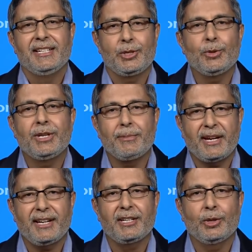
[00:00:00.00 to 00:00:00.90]
to
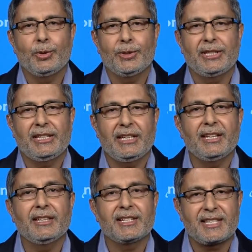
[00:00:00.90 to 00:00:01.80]
demand growth
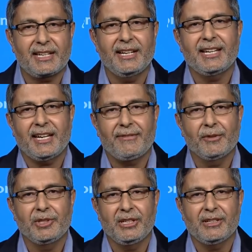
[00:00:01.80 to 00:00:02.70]
in the second half
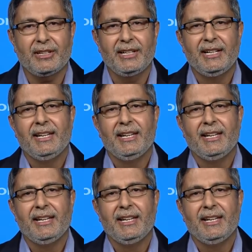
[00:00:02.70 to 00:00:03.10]
of the year.